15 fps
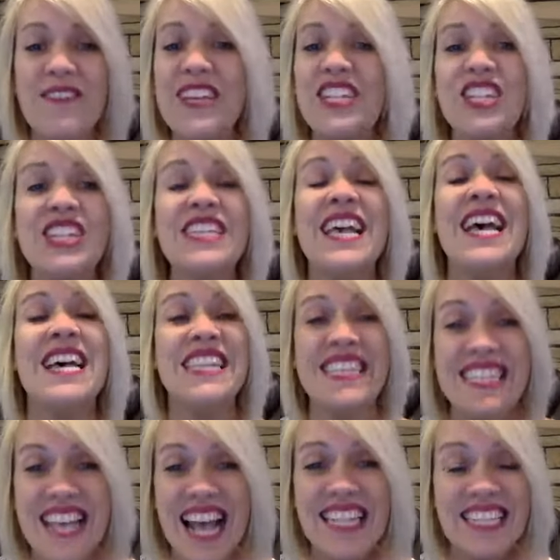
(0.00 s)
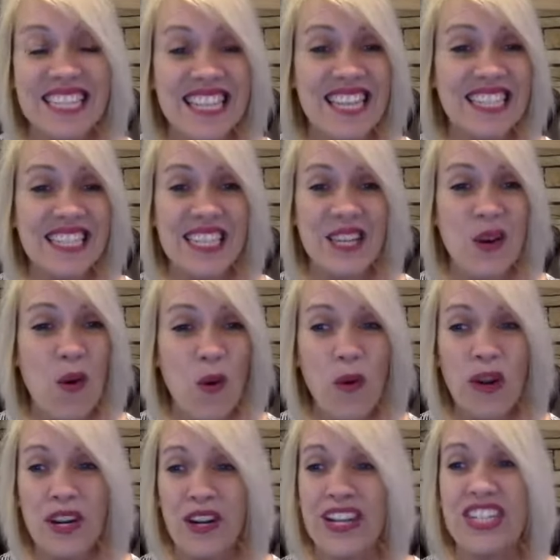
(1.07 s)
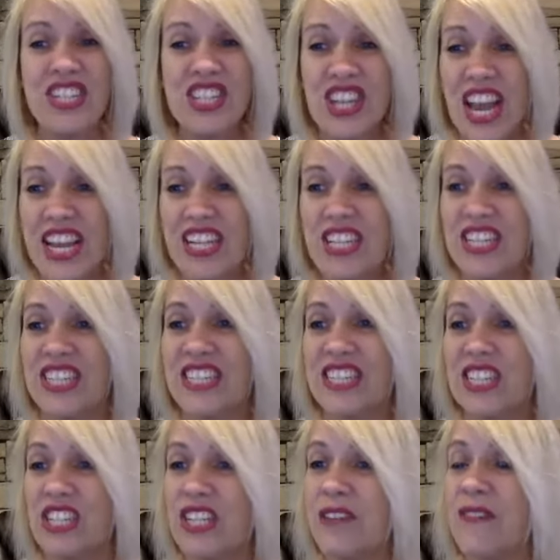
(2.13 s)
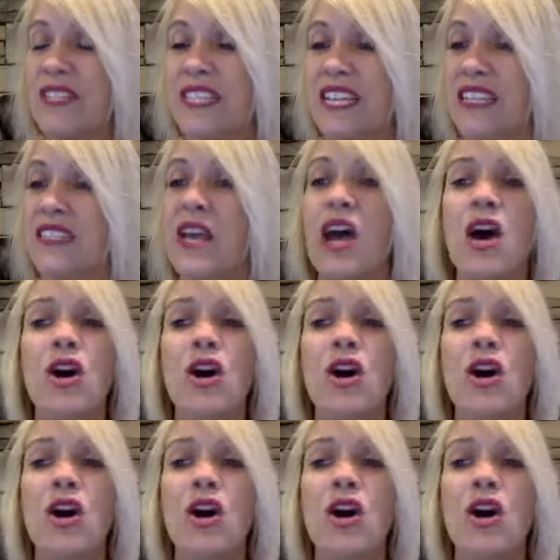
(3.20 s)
it just sets things in order. It changes and shifts things.